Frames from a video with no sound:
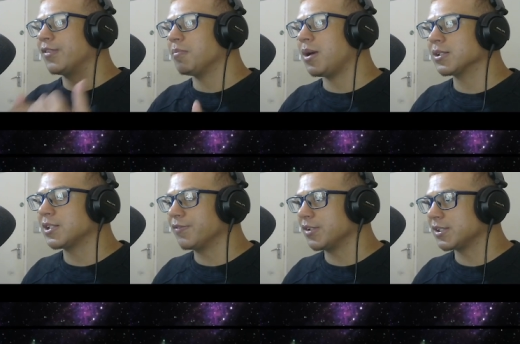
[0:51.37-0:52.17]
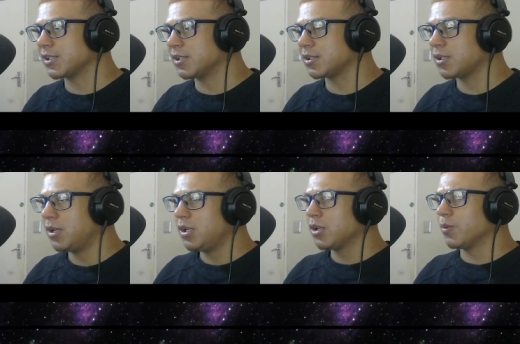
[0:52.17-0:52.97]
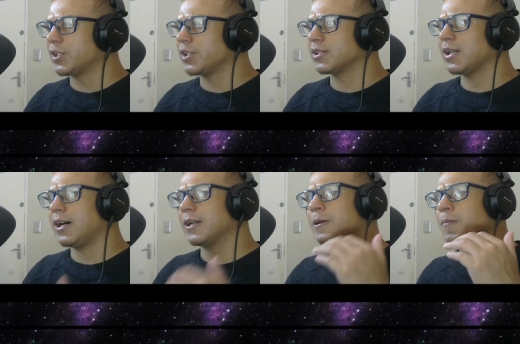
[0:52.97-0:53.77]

the multiverse is, which is that